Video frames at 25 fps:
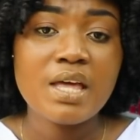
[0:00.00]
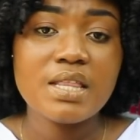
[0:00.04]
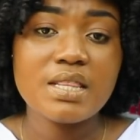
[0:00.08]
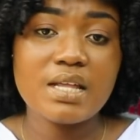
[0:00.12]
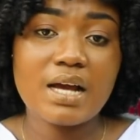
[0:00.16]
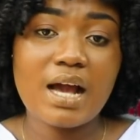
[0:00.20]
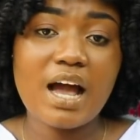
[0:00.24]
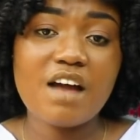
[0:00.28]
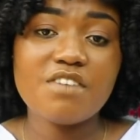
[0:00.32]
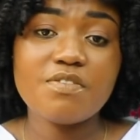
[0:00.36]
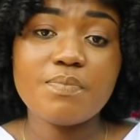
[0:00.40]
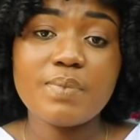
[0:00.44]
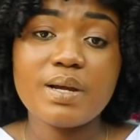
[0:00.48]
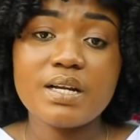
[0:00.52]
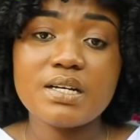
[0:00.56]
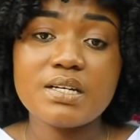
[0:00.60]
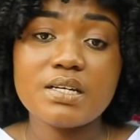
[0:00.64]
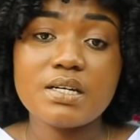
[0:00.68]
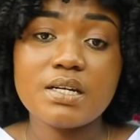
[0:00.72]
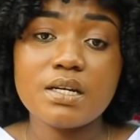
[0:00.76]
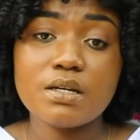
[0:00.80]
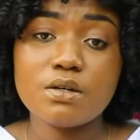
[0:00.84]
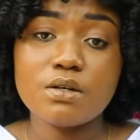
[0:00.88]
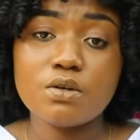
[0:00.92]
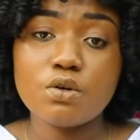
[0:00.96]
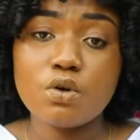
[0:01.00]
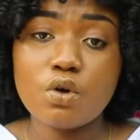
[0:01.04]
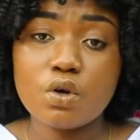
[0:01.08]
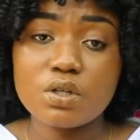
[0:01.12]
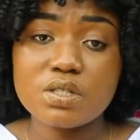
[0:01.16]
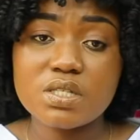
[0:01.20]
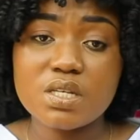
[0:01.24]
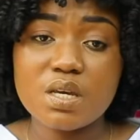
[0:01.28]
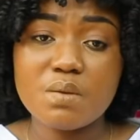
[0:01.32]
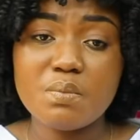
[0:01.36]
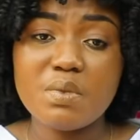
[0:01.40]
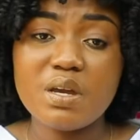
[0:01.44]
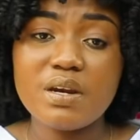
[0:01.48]
the government did
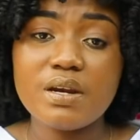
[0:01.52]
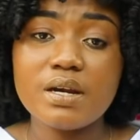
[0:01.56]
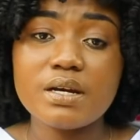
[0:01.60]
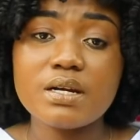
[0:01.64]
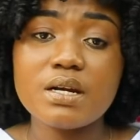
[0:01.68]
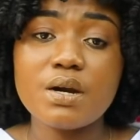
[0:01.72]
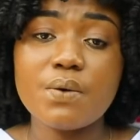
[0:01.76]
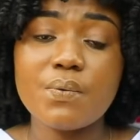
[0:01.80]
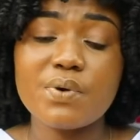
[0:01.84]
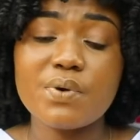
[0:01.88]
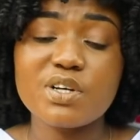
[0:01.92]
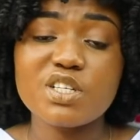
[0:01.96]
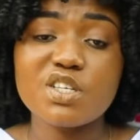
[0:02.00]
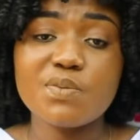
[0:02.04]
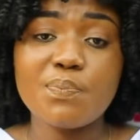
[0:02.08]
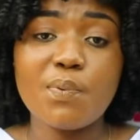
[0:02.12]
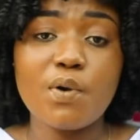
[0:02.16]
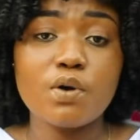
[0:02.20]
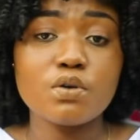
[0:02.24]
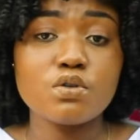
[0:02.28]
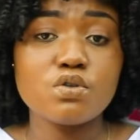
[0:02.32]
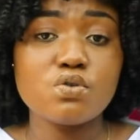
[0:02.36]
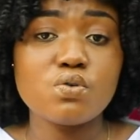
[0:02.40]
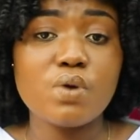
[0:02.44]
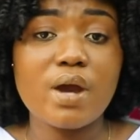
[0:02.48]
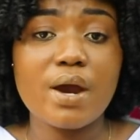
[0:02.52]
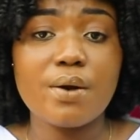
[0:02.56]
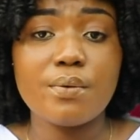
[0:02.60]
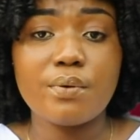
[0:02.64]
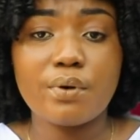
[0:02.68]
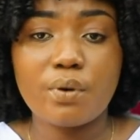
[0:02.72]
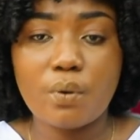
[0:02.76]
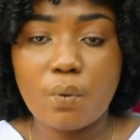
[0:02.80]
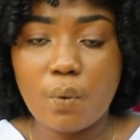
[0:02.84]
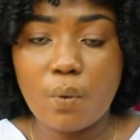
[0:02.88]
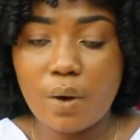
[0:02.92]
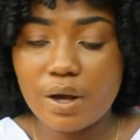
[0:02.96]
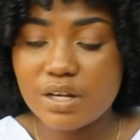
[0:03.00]
not immediately respond to a
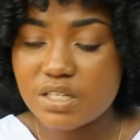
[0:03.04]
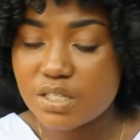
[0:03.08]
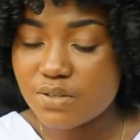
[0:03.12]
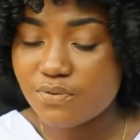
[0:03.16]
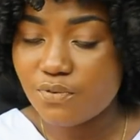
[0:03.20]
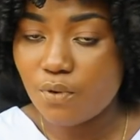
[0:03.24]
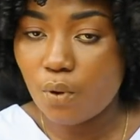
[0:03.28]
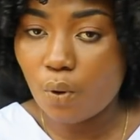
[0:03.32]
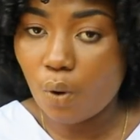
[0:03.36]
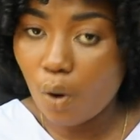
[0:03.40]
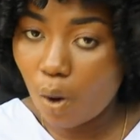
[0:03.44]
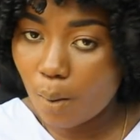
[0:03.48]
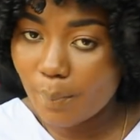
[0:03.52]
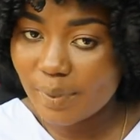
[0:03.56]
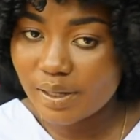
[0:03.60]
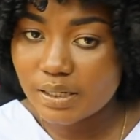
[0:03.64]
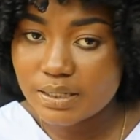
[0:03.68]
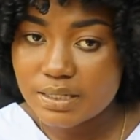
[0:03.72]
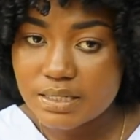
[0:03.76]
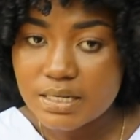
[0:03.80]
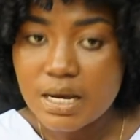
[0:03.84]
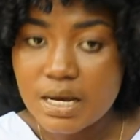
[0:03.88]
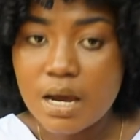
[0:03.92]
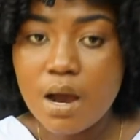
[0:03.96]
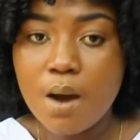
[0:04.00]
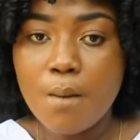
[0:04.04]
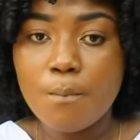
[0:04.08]
request for comment.